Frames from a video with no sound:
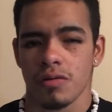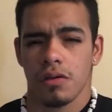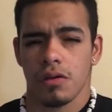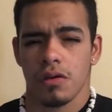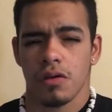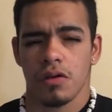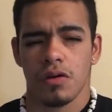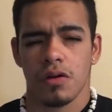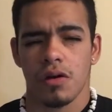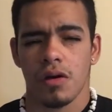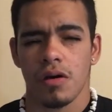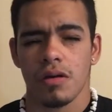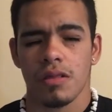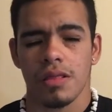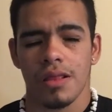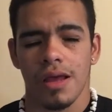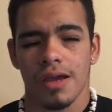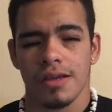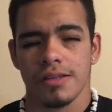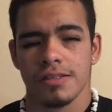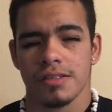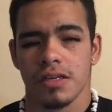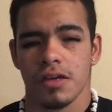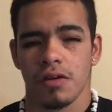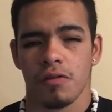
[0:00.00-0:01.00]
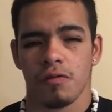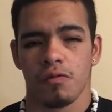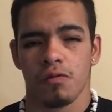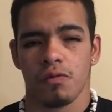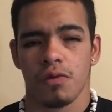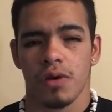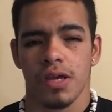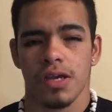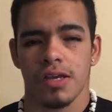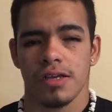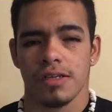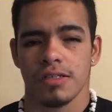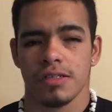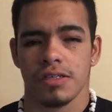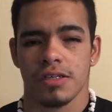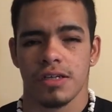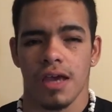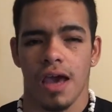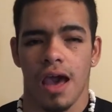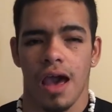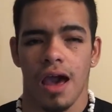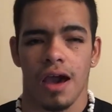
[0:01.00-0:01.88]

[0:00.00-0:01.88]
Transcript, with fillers: you know, like to reach the